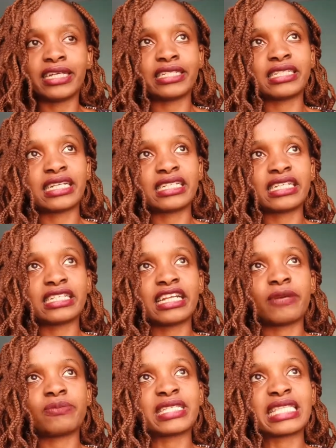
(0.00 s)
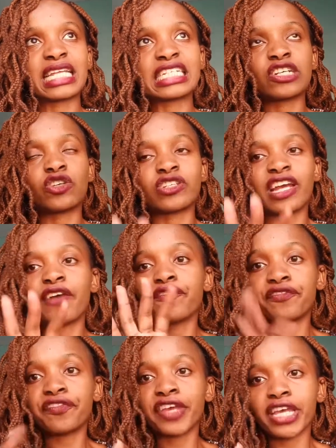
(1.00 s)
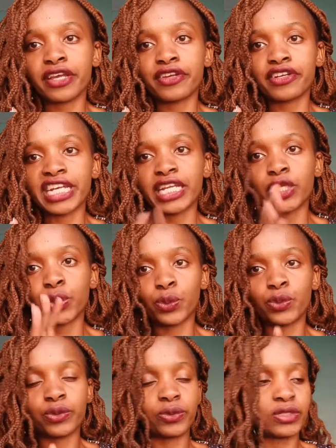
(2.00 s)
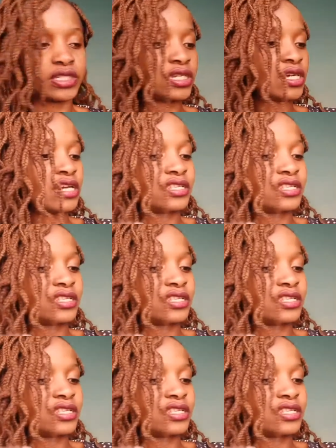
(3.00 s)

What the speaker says: it ended up starting on a very low note.